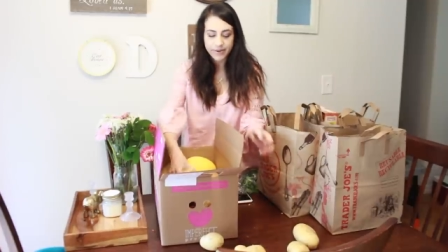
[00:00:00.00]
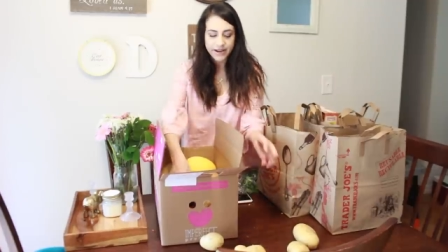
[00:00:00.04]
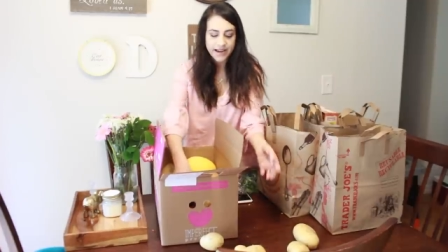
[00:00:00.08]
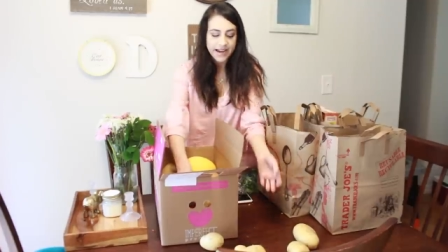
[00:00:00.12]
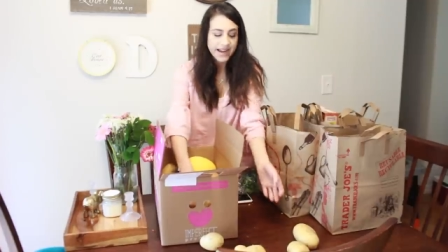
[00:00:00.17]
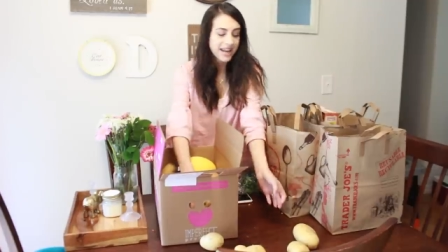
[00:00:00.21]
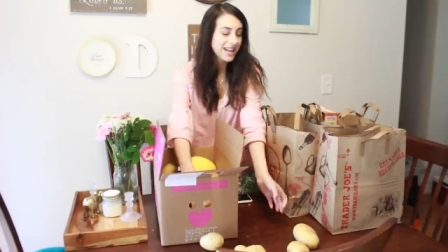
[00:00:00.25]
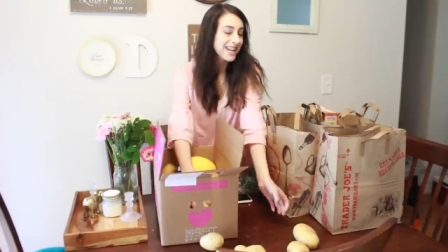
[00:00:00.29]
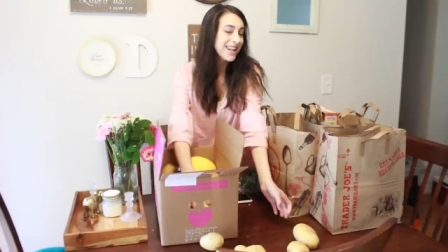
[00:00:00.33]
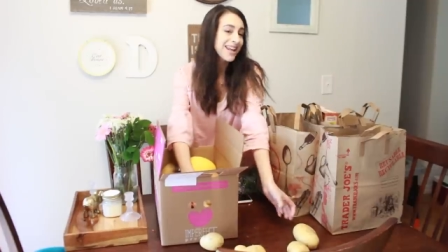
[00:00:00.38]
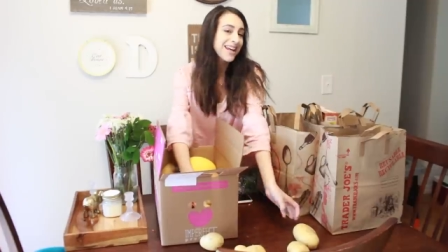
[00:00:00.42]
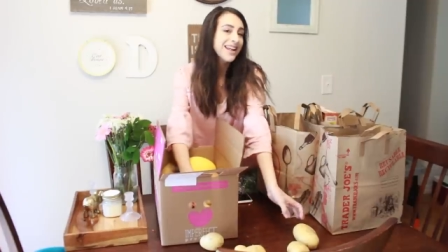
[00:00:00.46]

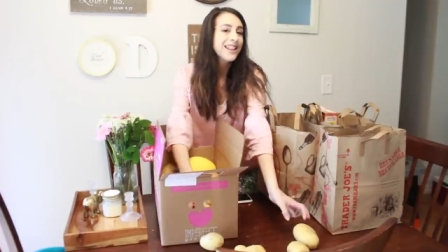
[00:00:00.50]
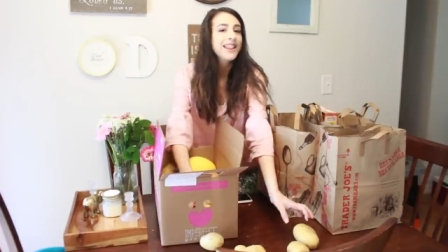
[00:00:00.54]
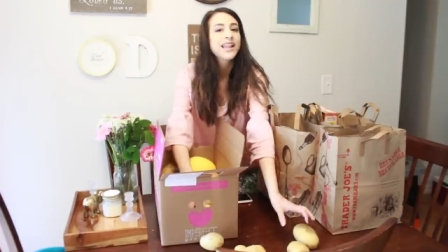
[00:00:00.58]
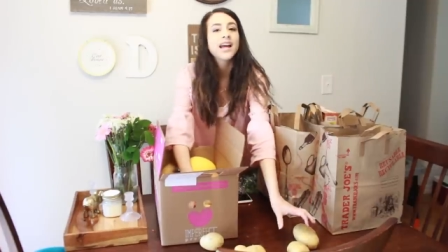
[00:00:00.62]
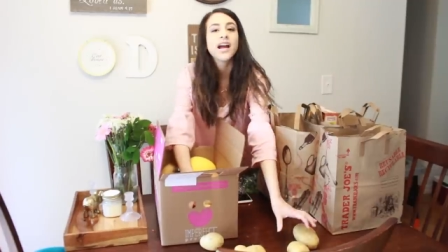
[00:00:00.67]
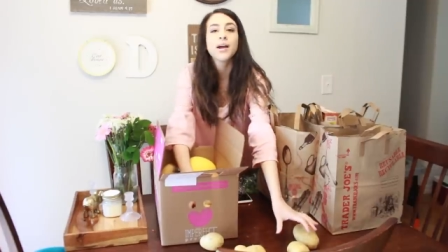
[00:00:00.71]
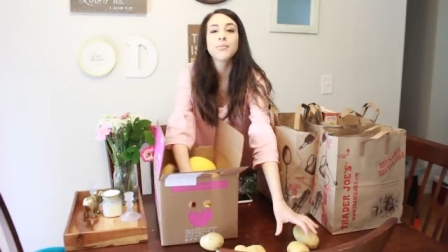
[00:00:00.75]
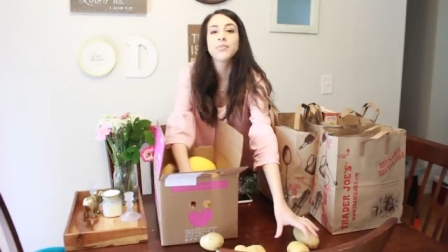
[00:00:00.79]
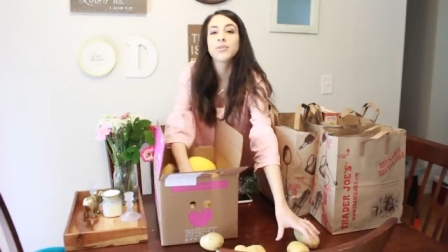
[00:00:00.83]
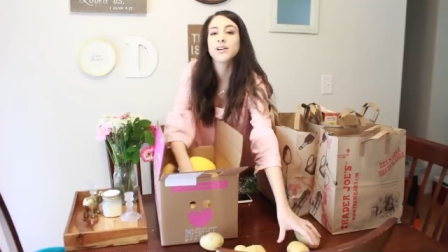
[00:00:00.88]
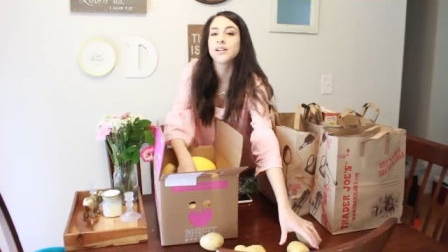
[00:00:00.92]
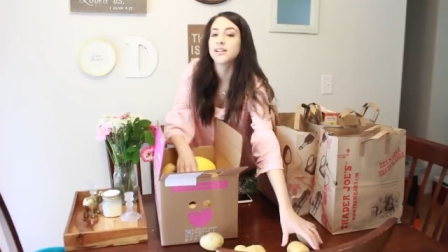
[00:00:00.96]
but I think
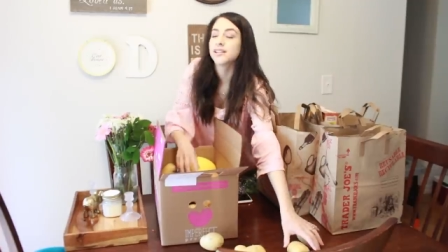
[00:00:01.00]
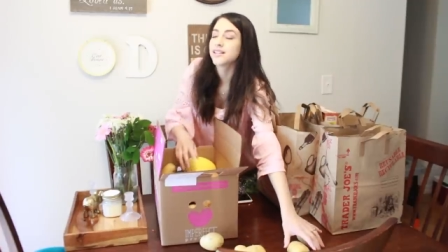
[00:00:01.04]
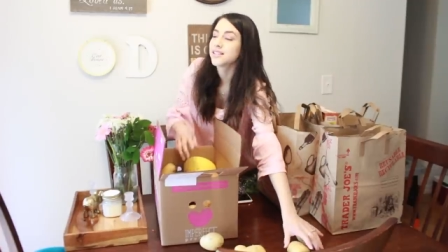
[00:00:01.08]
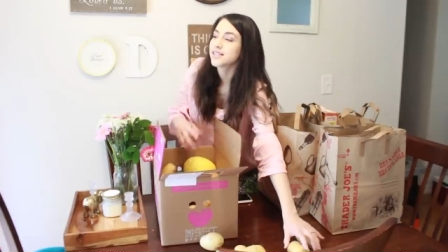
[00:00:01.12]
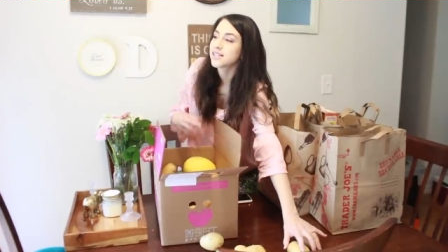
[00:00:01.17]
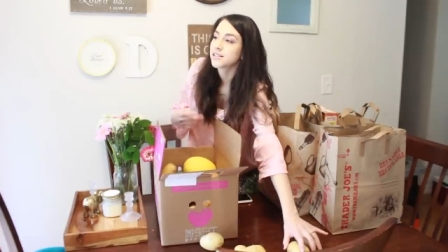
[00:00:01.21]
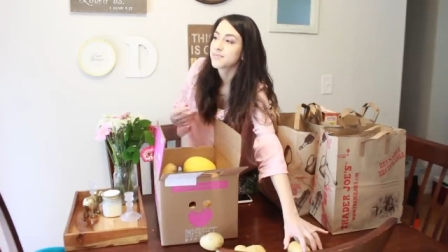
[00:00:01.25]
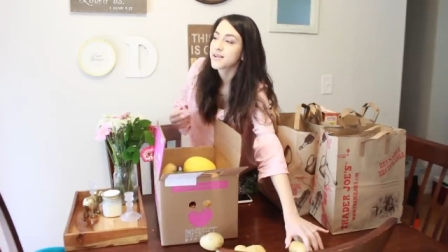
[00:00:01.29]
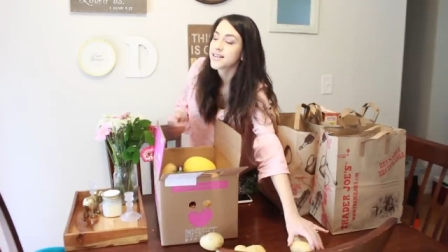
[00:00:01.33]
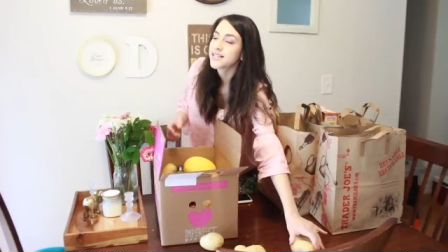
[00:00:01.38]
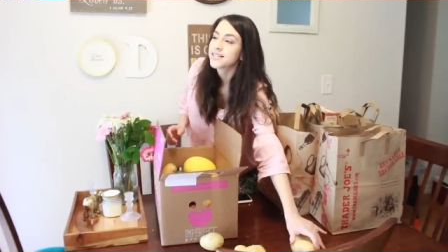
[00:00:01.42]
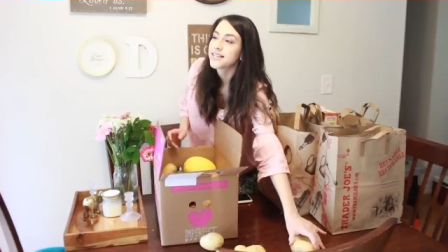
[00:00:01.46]
that I'm good.
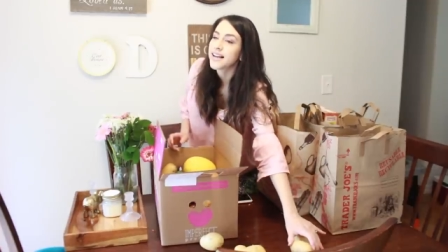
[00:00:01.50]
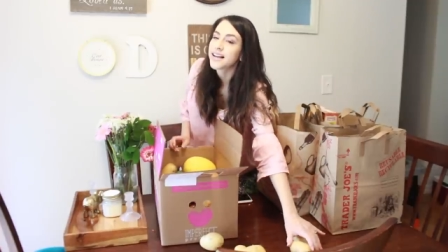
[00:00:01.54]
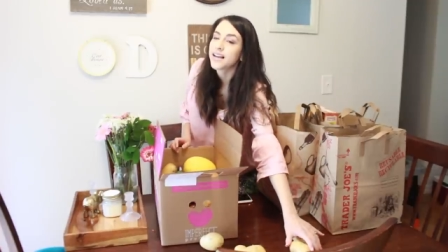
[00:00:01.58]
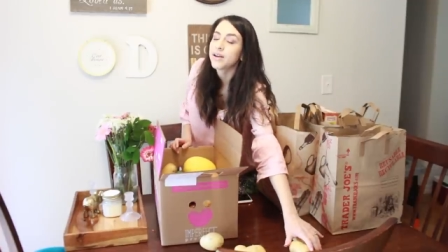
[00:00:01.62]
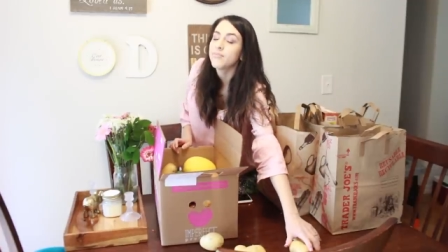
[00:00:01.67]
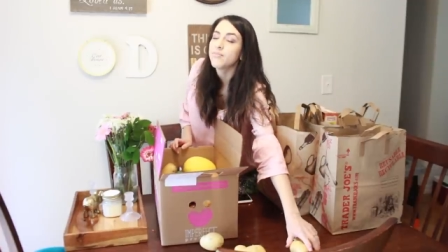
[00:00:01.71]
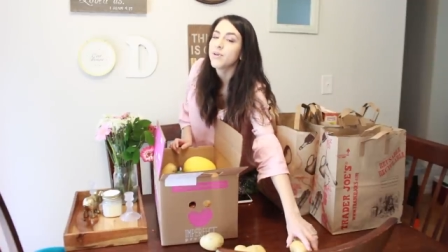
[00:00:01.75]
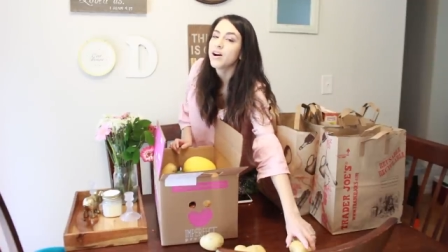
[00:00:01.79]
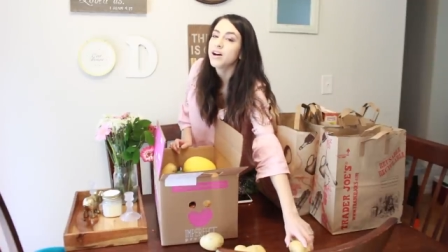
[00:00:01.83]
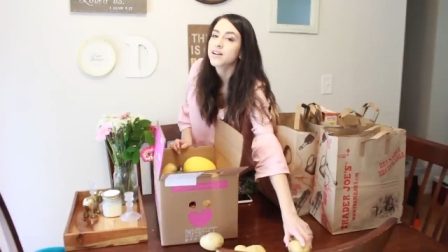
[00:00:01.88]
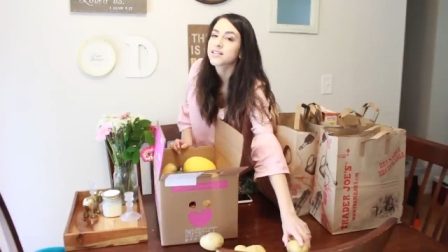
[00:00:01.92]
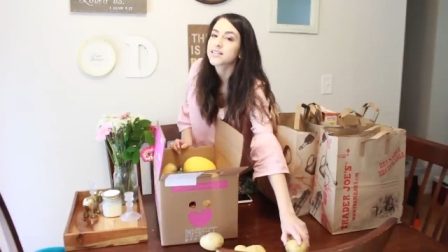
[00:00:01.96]
This is my
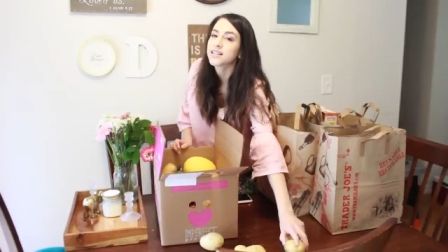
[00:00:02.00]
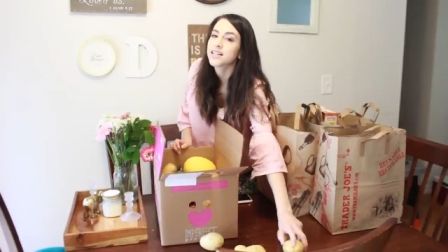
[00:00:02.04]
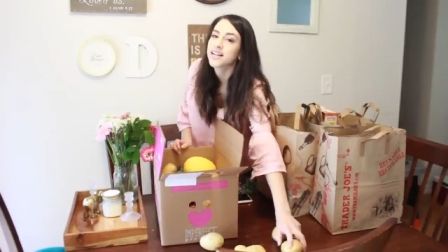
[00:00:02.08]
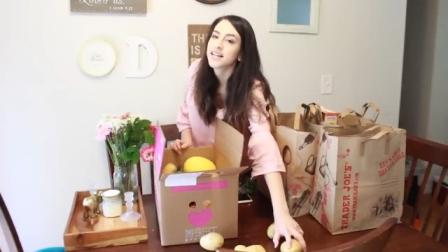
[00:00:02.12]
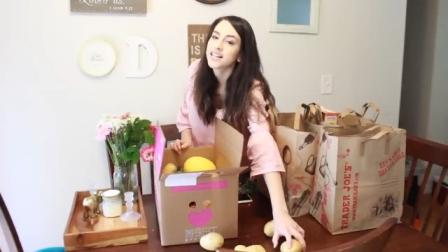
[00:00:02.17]
second box